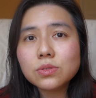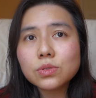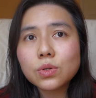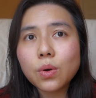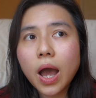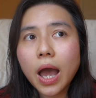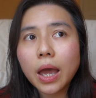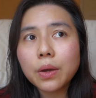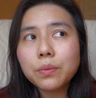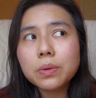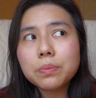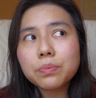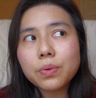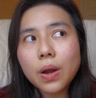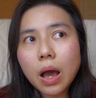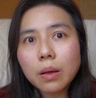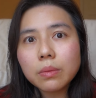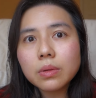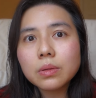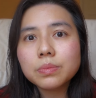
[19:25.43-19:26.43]
So I would
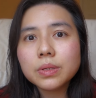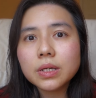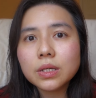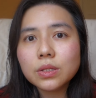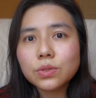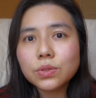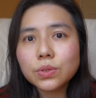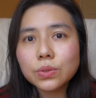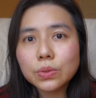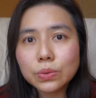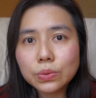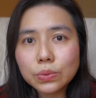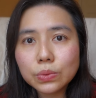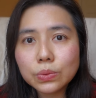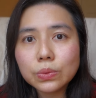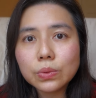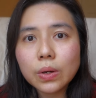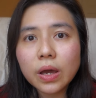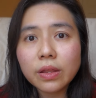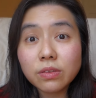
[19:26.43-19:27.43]
probably
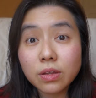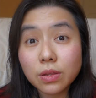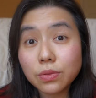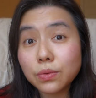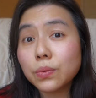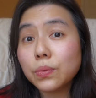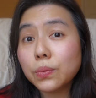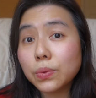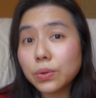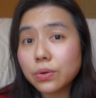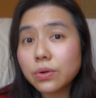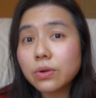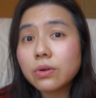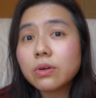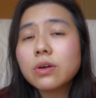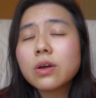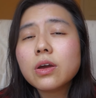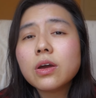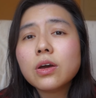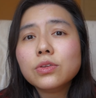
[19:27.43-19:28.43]
do another
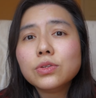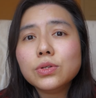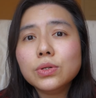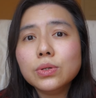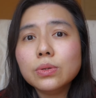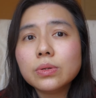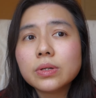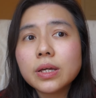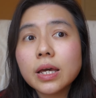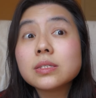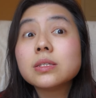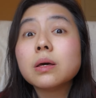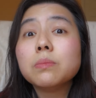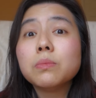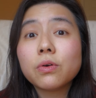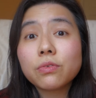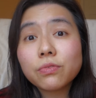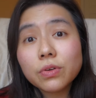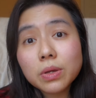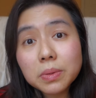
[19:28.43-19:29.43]
order to get some
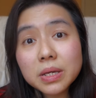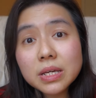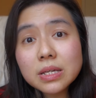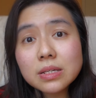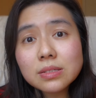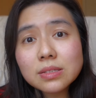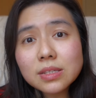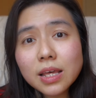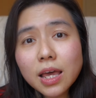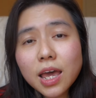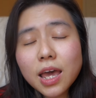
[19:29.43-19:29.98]
more freebies.